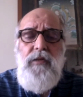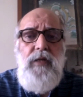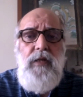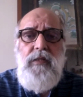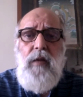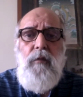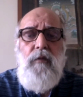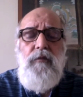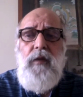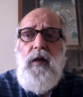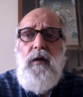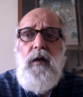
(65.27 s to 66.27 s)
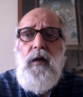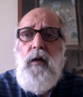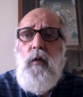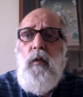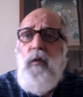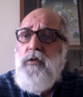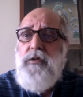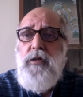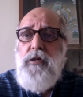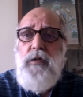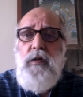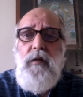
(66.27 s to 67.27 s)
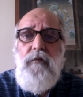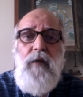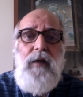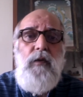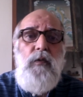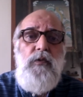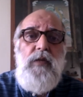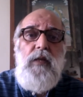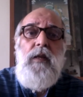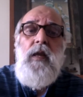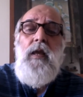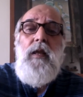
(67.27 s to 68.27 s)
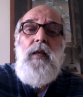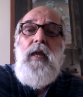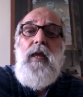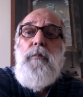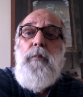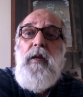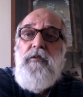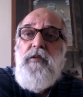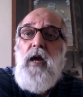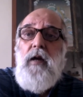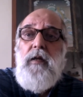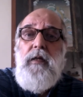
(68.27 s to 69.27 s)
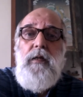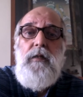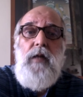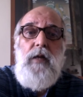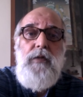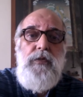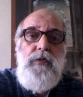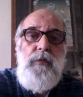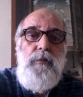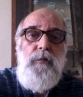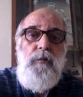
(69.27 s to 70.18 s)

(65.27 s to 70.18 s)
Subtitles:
some of their own traditional values and like patriarchy and casteism.